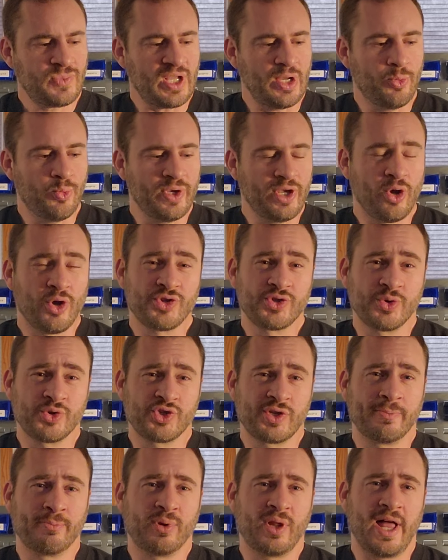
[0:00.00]
we also
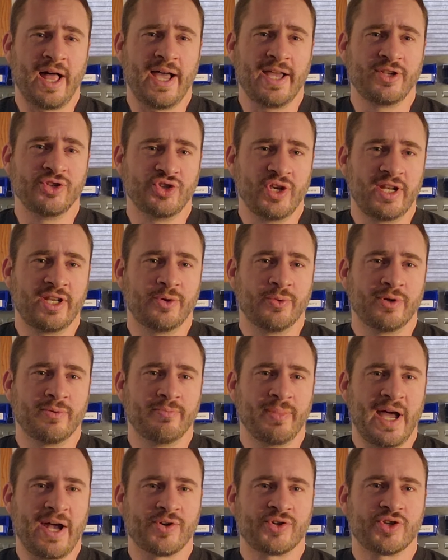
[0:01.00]
supply genuine
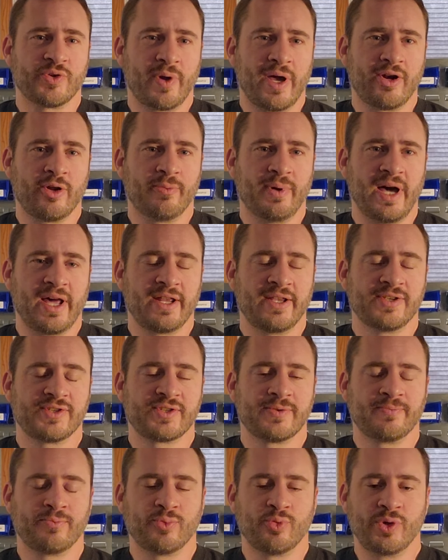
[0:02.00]
Bausch throttle bodies.
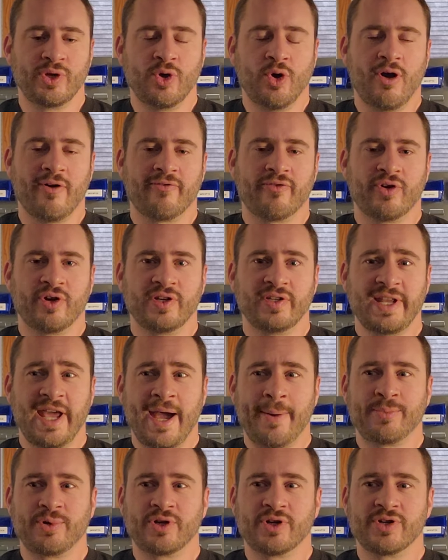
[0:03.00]
We offer
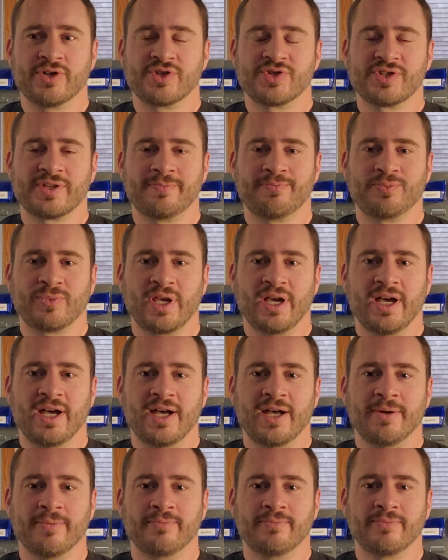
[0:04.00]
adapters
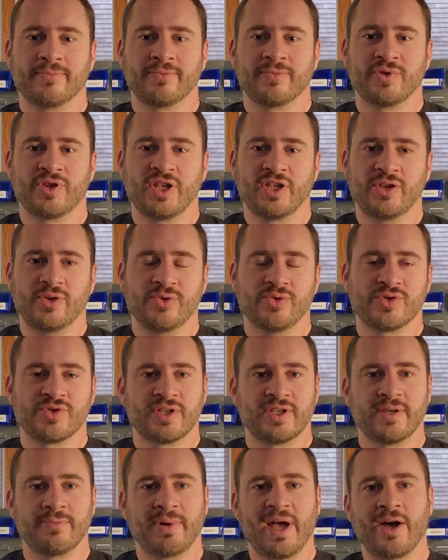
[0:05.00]
that use
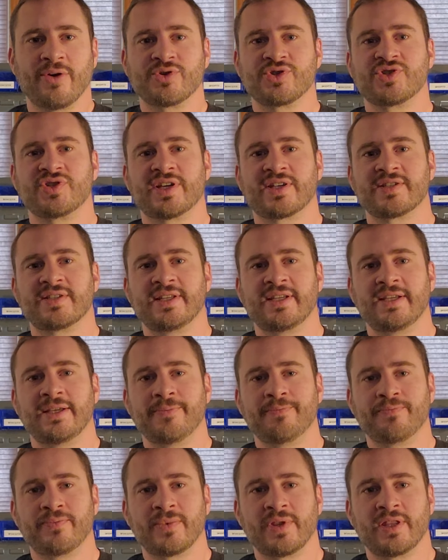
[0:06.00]
the Bausch 60,
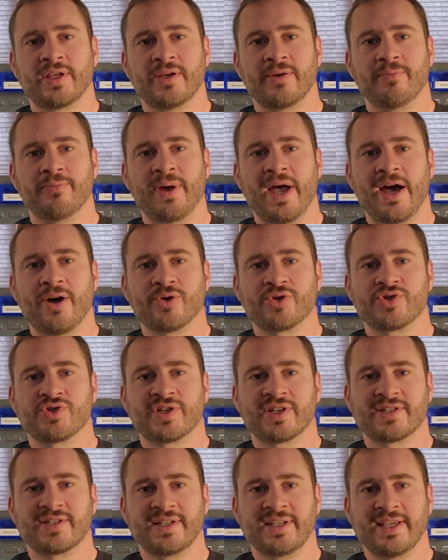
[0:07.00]
the Bausch
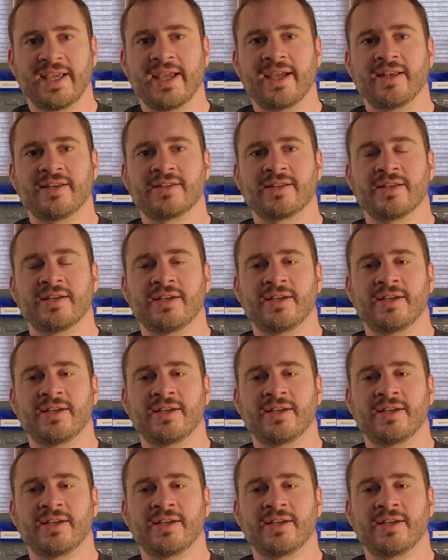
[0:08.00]
68,